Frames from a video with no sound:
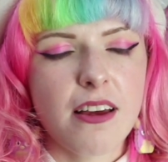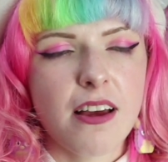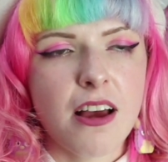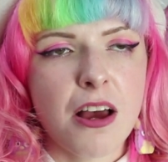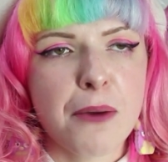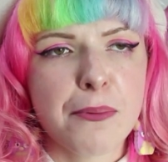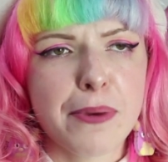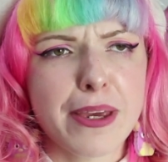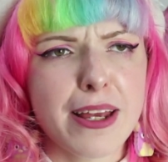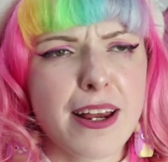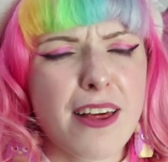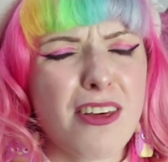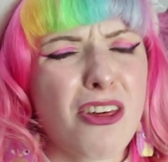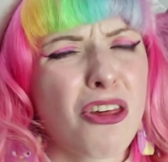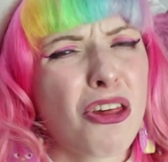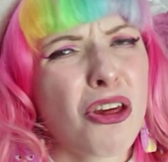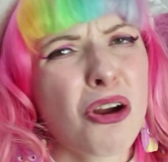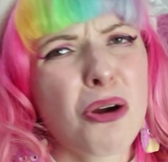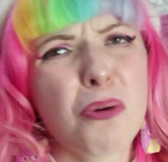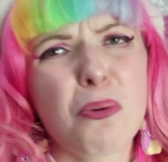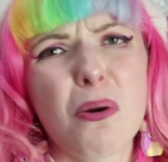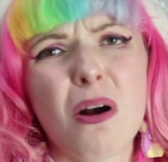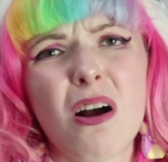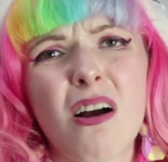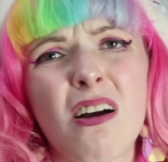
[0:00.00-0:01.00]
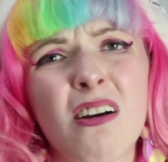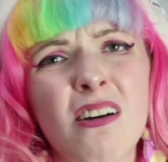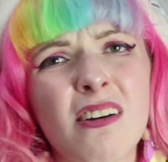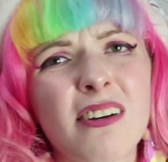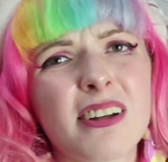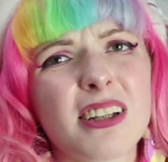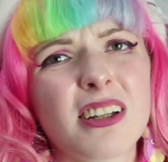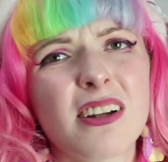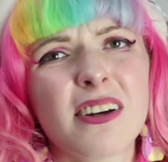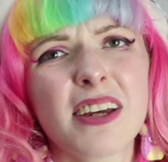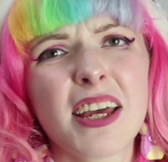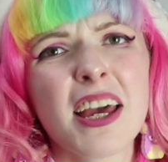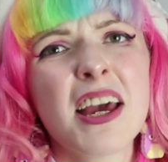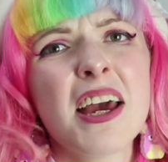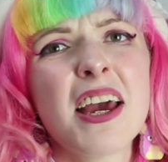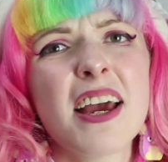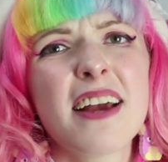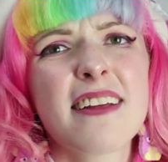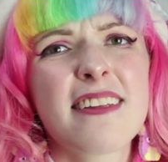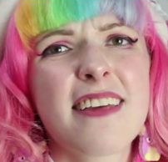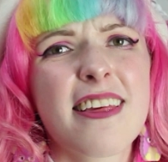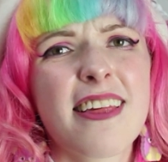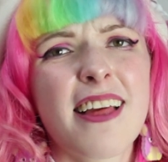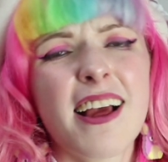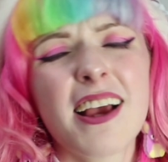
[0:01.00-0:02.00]
I mean, it's so hard like
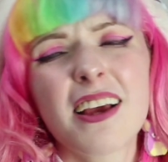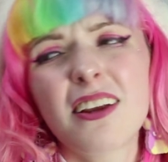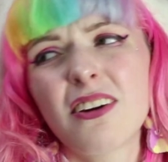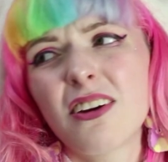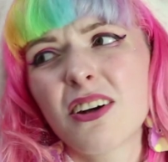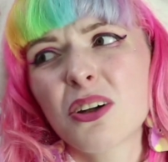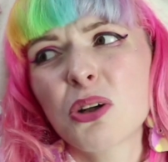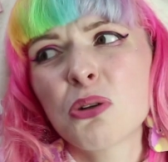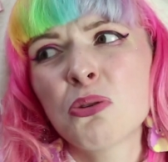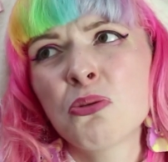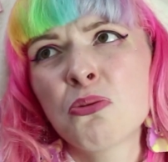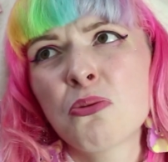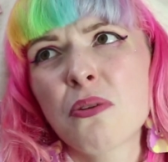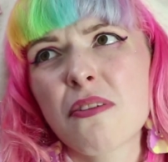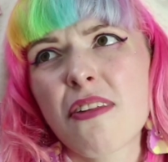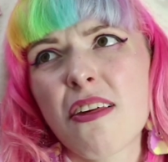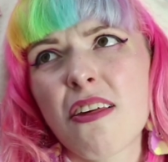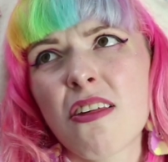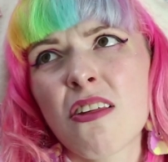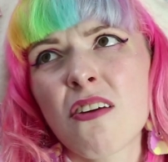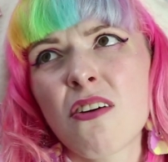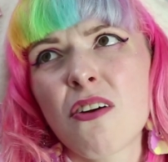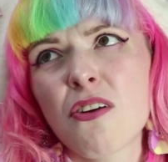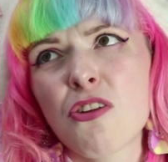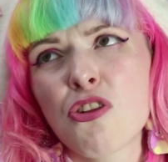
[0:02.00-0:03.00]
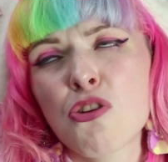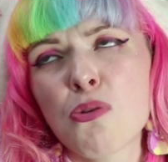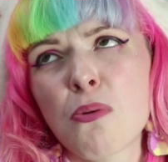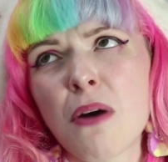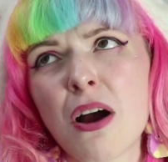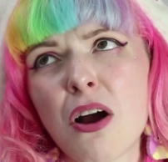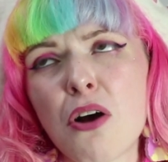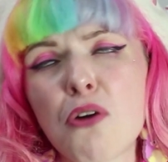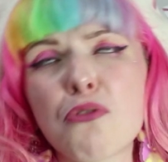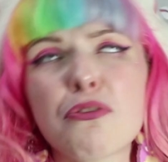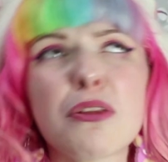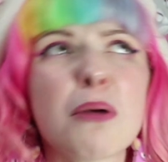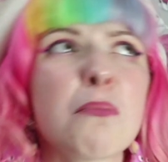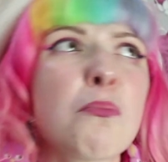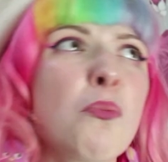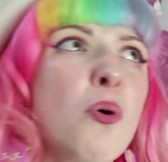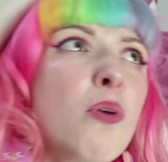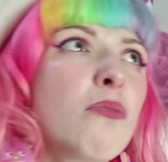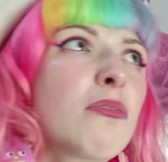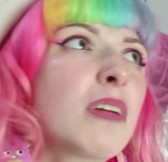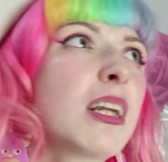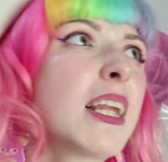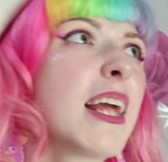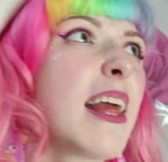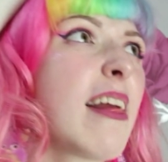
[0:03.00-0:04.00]
to say like, oh, it's a size 12, then what
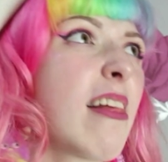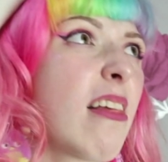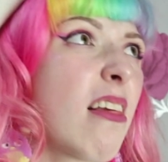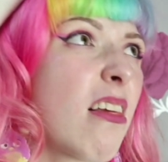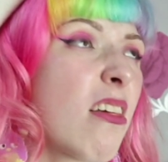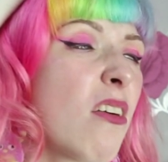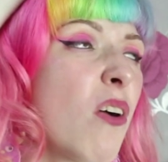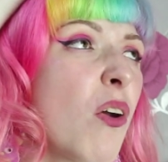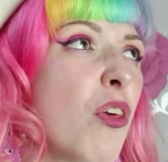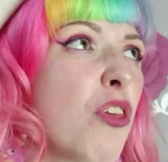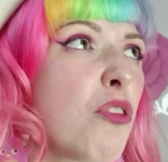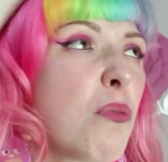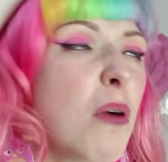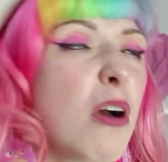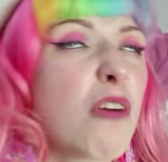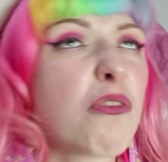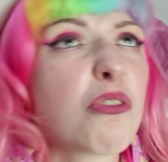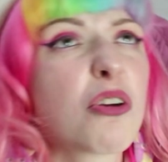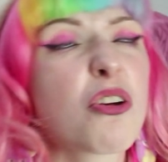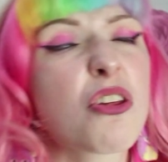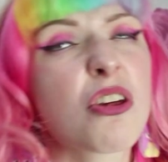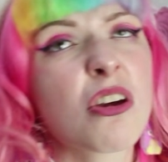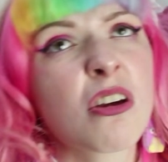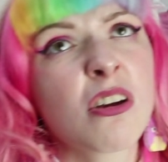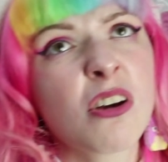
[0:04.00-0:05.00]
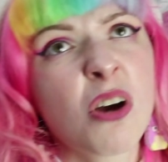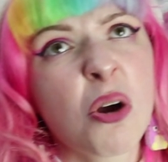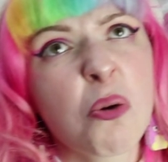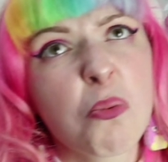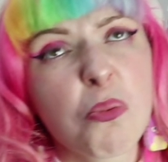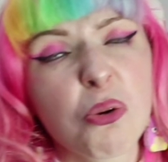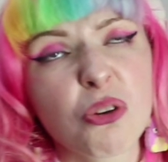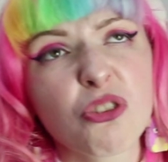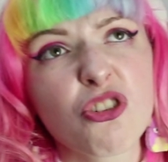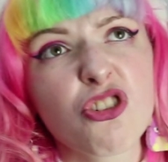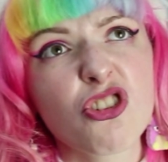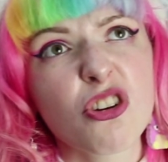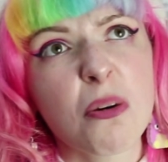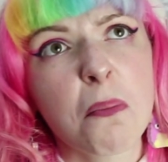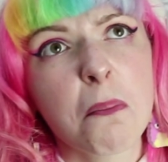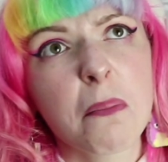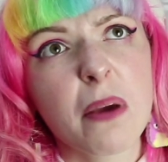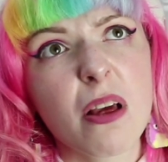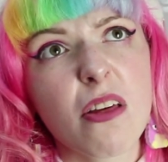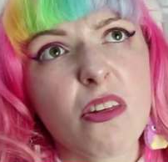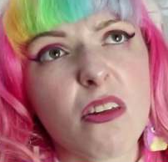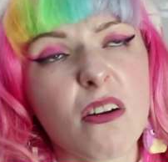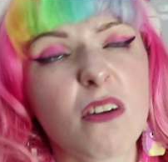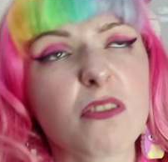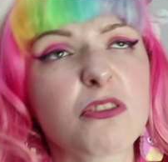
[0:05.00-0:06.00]
really is a size 12? Because you can go in one shop and be
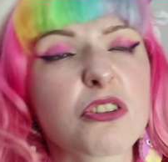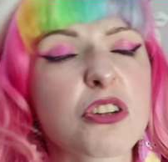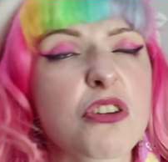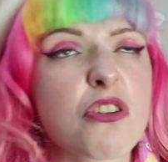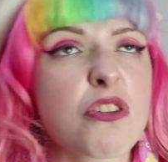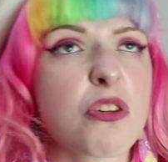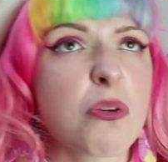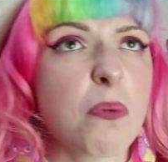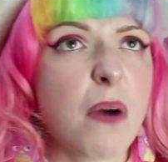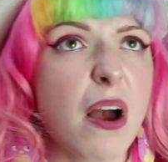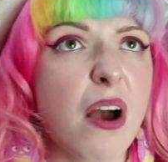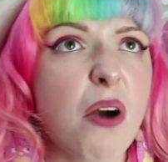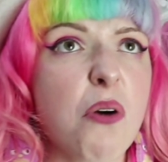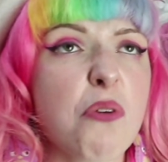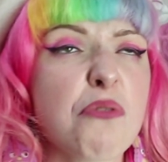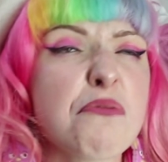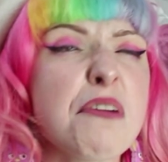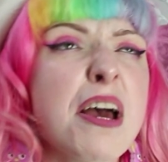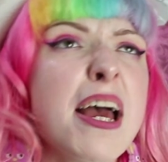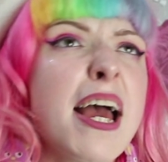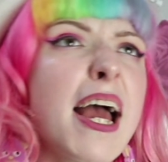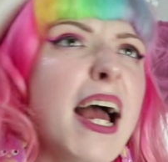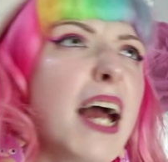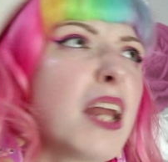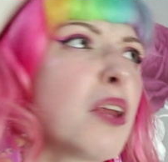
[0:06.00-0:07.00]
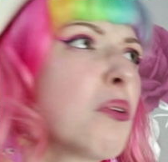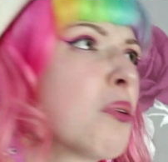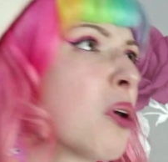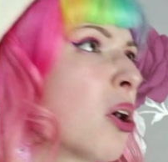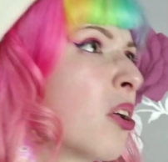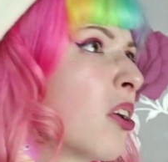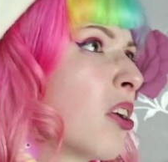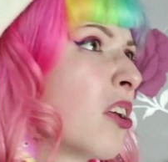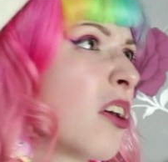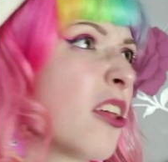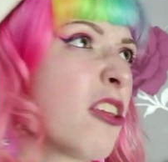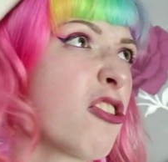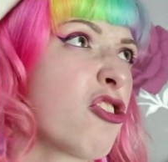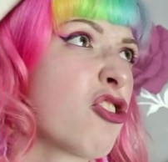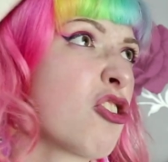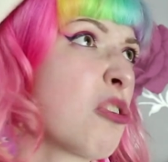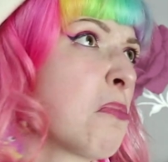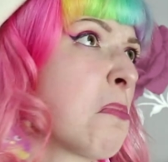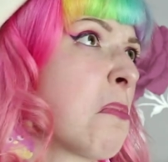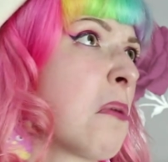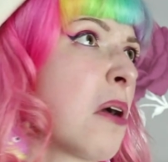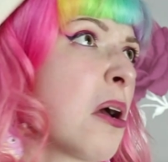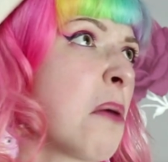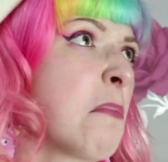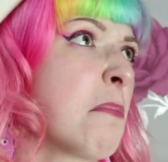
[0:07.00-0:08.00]
a size 12 and you'll go in another
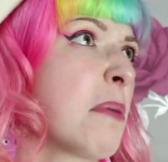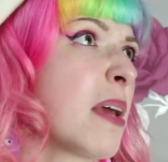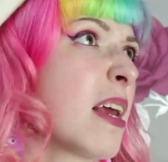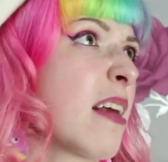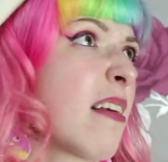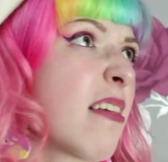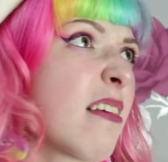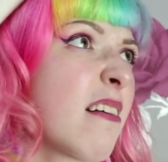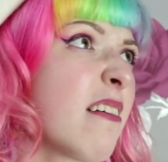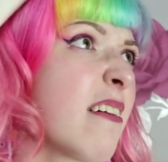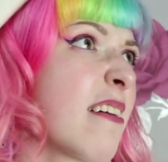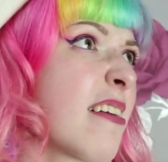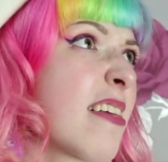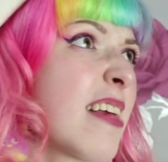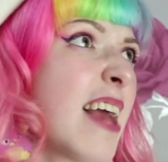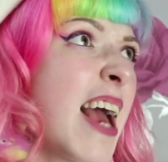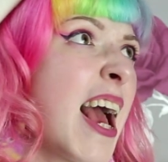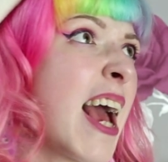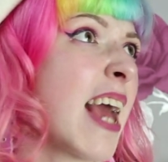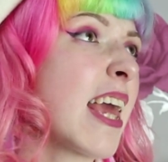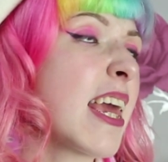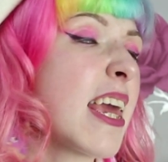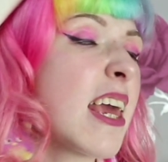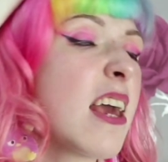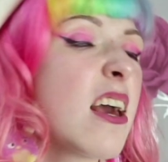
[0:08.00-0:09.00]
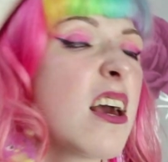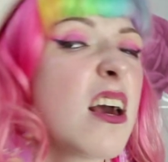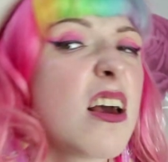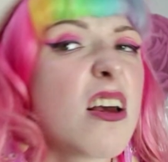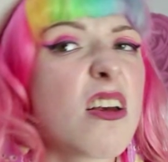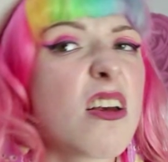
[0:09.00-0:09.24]
shop and be a size 8.